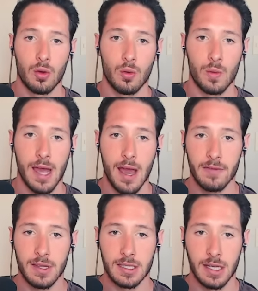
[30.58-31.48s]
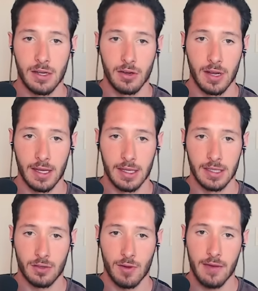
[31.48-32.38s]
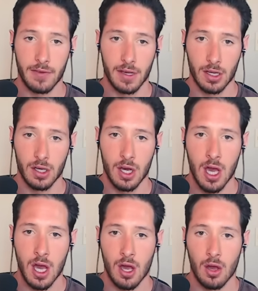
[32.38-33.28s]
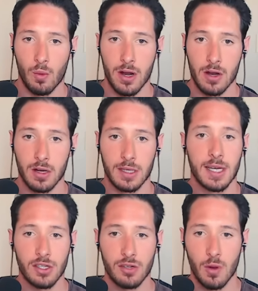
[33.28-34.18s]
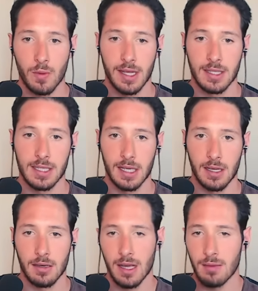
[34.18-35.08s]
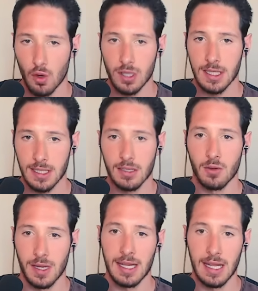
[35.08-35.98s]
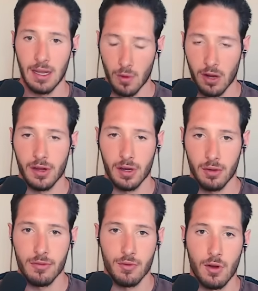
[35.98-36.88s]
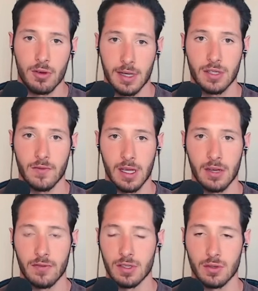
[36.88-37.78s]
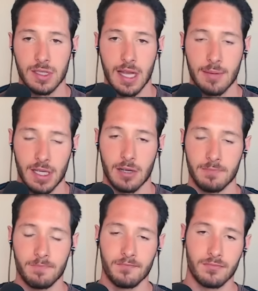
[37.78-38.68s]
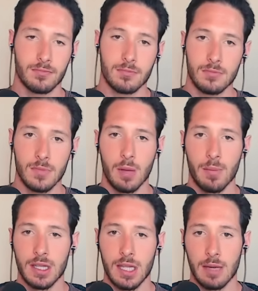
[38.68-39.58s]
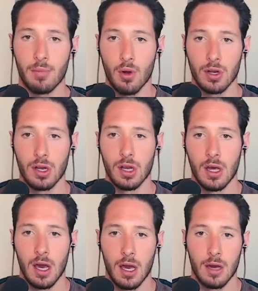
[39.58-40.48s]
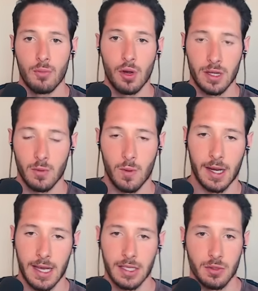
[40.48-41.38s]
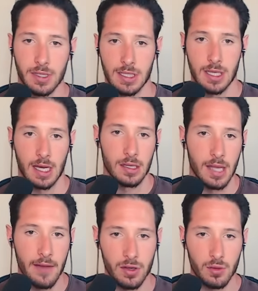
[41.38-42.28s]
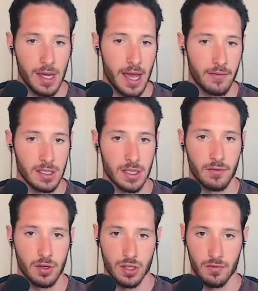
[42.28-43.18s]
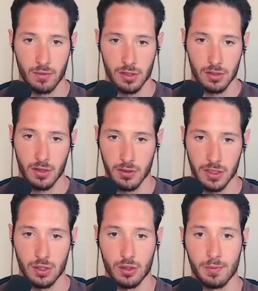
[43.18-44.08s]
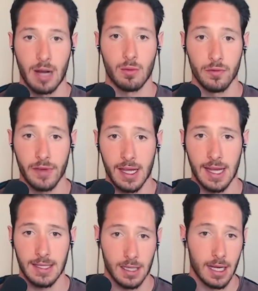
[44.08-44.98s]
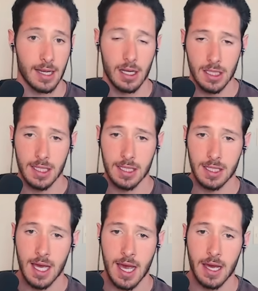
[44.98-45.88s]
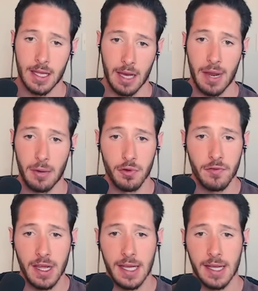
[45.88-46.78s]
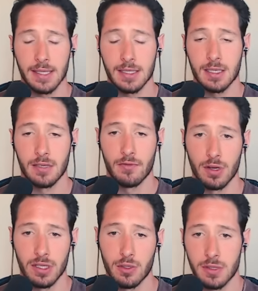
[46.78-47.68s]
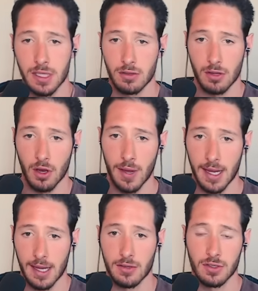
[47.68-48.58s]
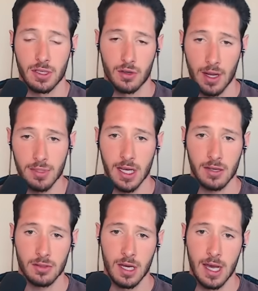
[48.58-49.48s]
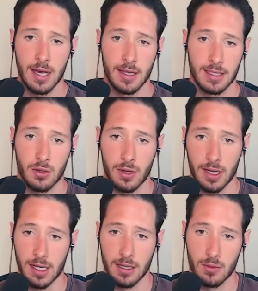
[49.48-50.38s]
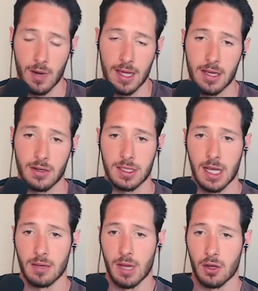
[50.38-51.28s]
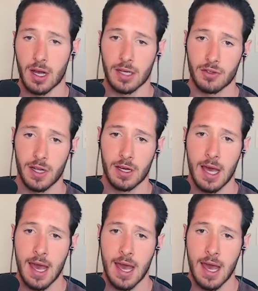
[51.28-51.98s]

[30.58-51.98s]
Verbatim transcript: we have this here in this graphic where essentially what we can see in more detail than we need, we aren't going to go through each of the individual steps here, but the important point that we want to get to is on the left, we have this conversion from glucose to pyruvate, that's glycolysis. That pyruvate then gets converted to acetyl-CoA and enters the Krebs cycle. That's going on in the right there inside the mitochondria.